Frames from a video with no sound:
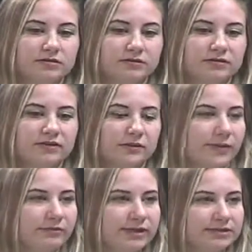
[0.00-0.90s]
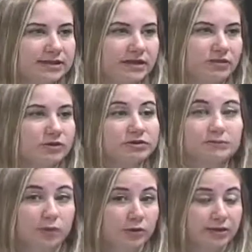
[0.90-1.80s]
they'll be arrested or
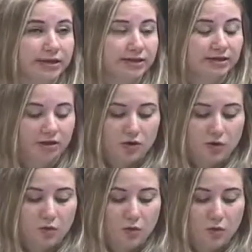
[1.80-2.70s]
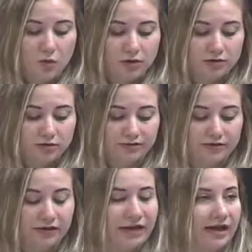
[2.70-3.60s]
deported, or
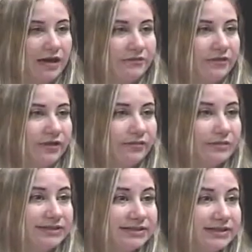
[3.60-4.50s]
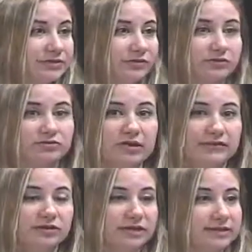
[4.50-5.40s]
they'll have their business or their
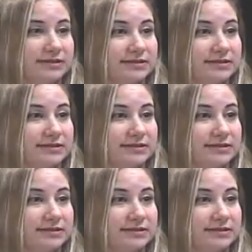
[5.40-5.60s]
driver's license